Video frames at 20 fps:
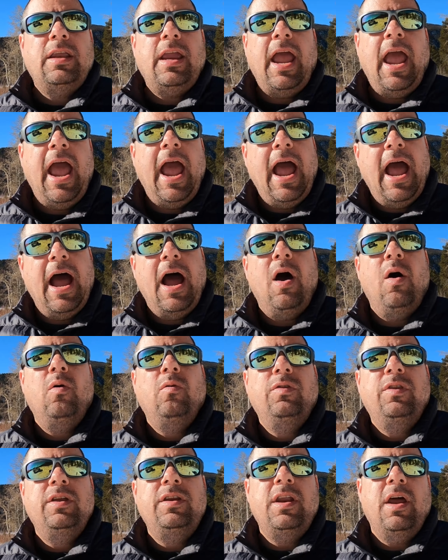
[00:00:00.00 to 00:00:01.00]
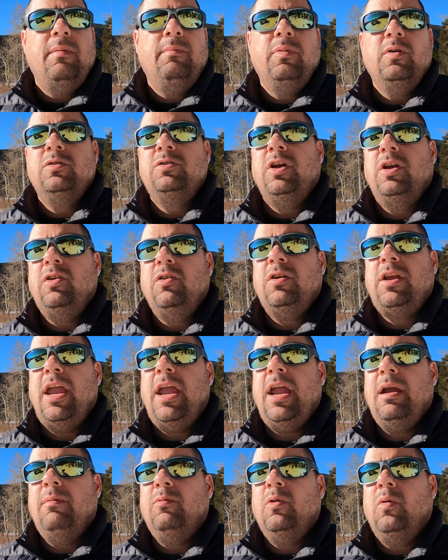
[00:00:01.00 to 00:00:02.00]
how the numbers on your
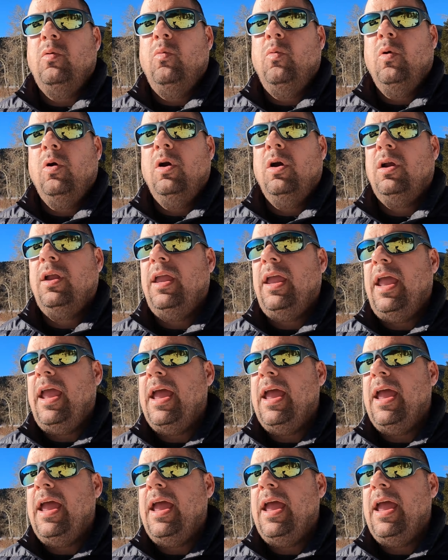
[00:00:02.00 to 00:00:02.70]
camera work.